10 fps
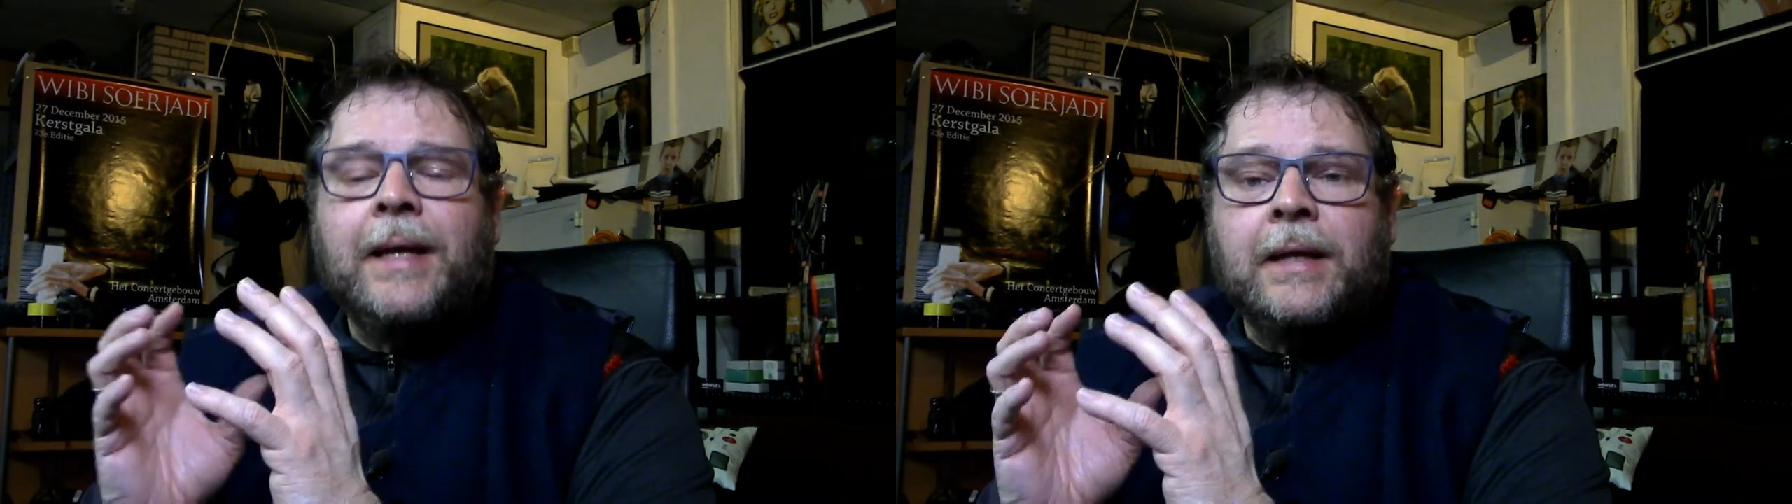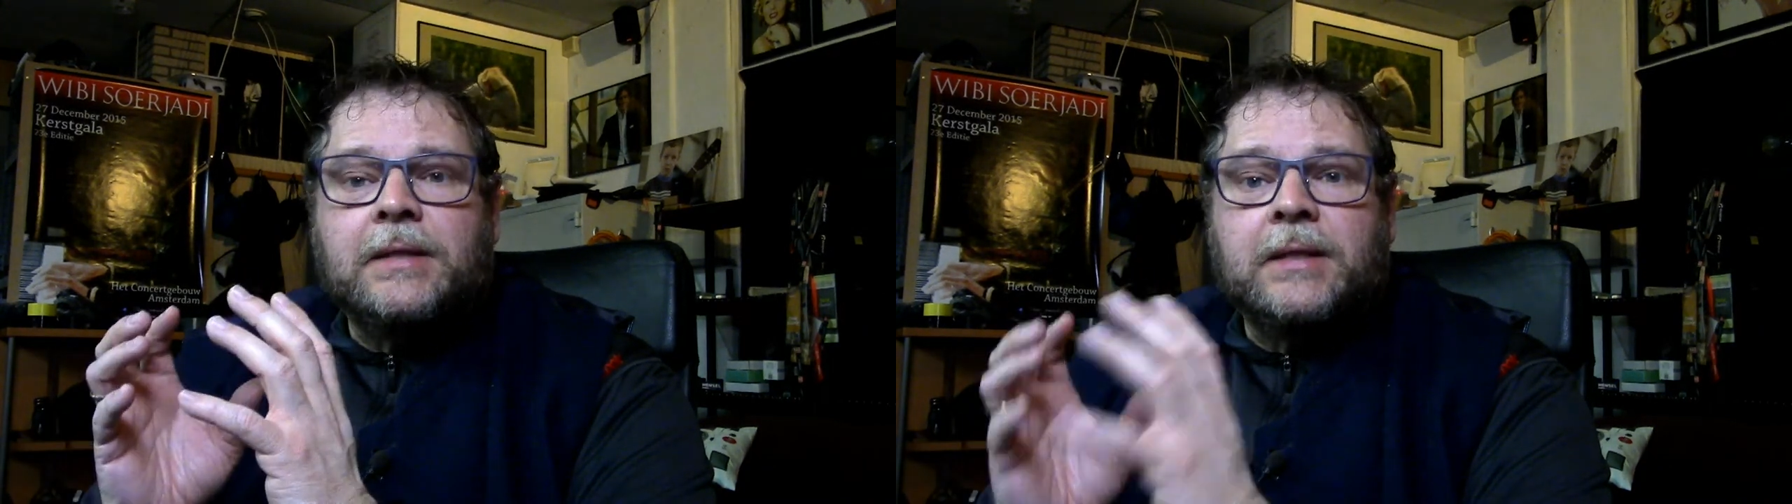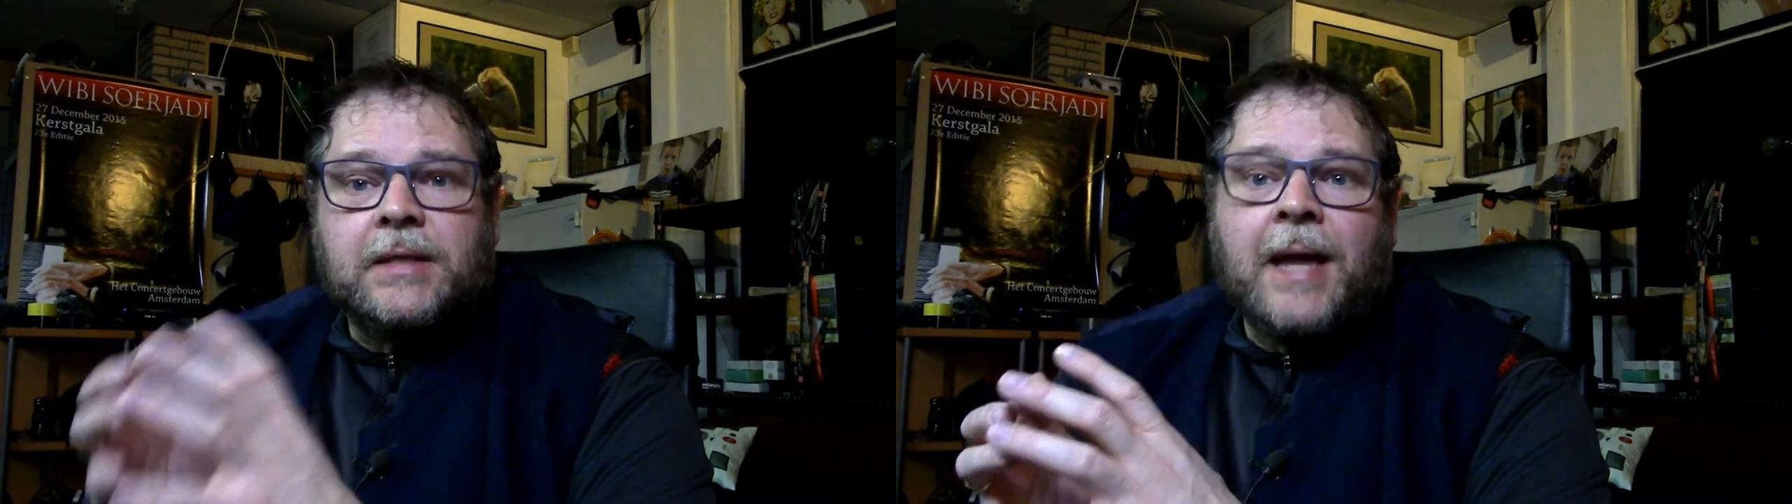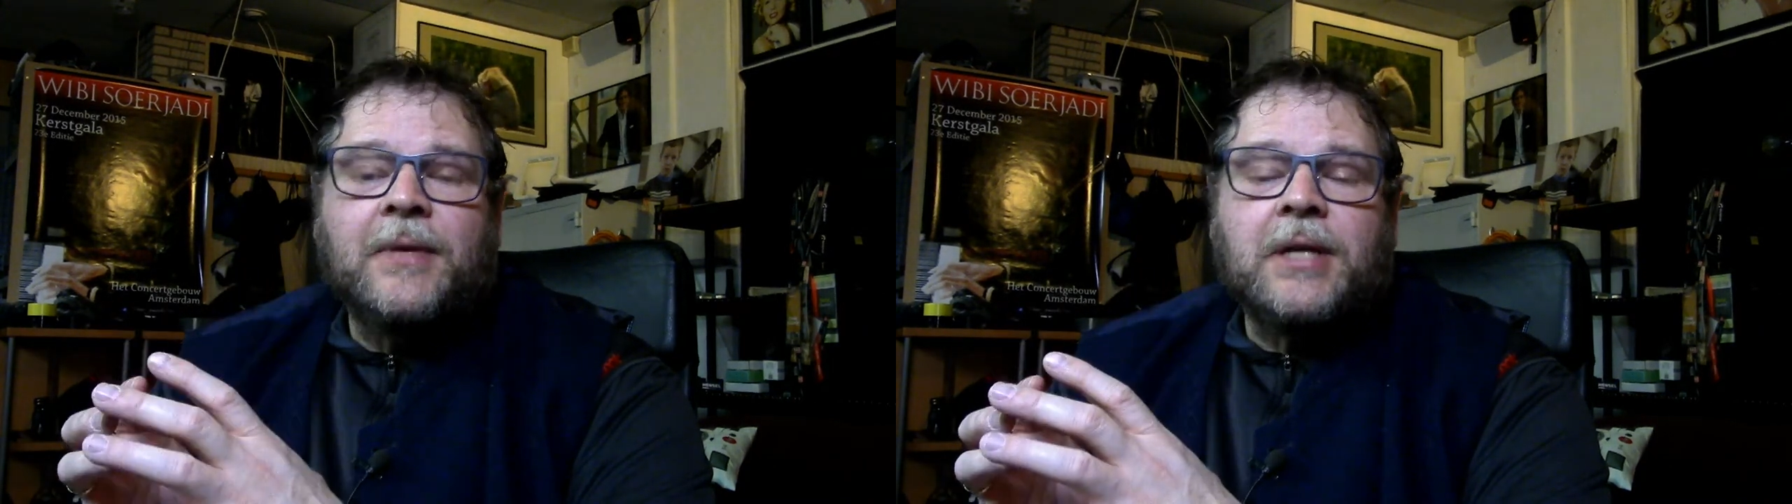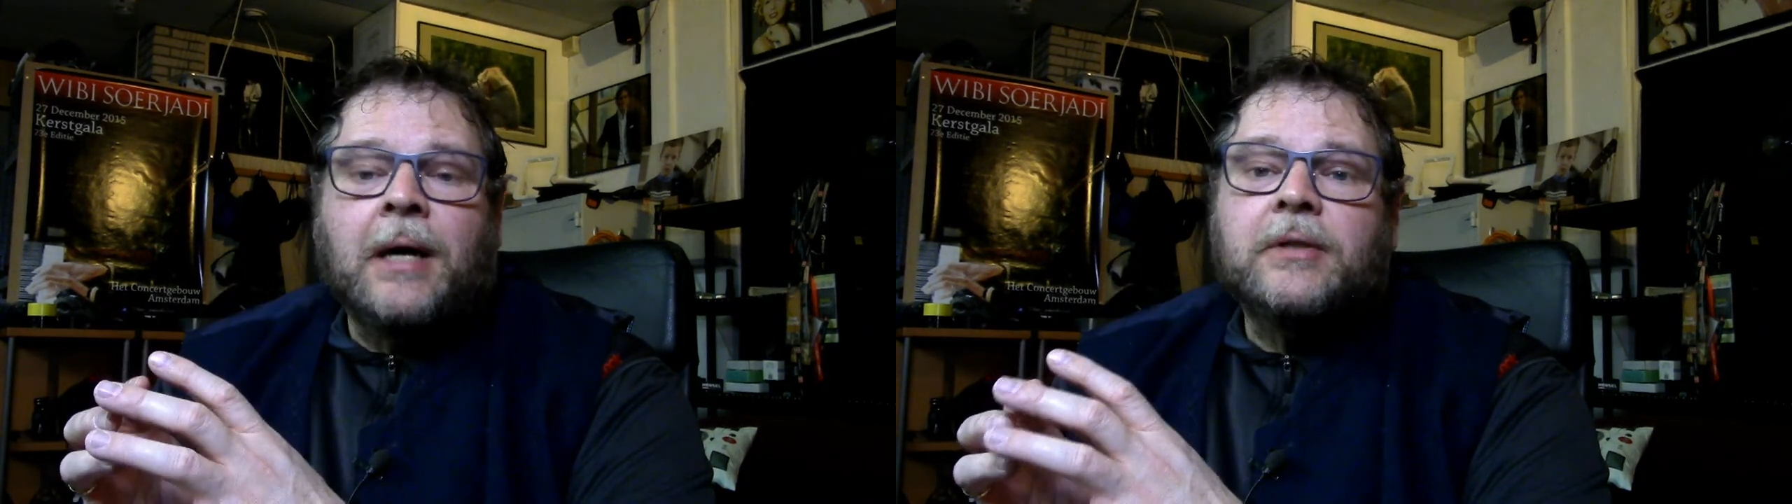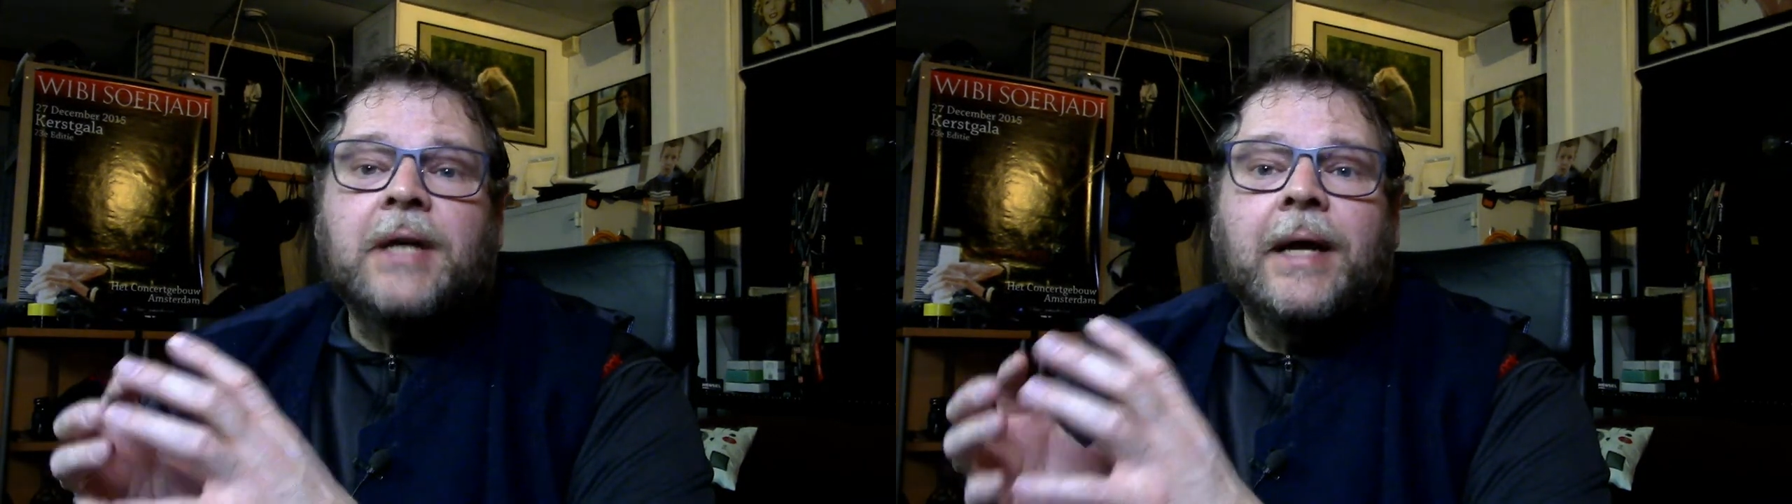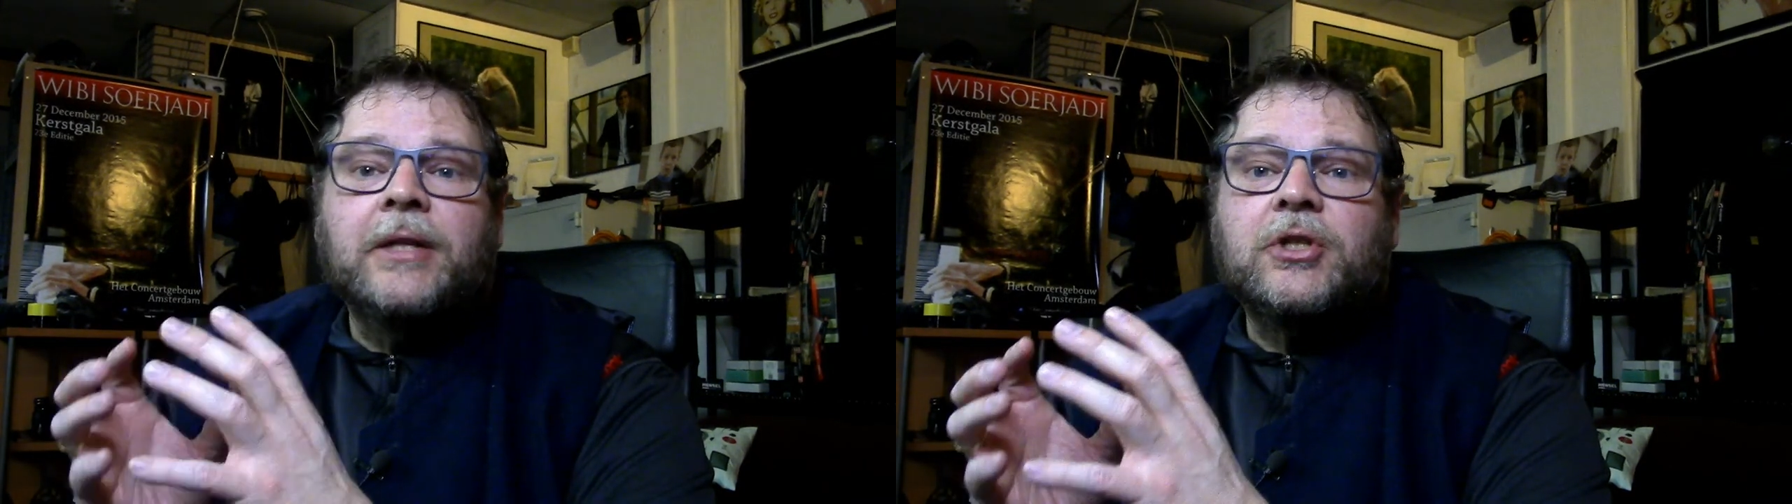it's the same as outside.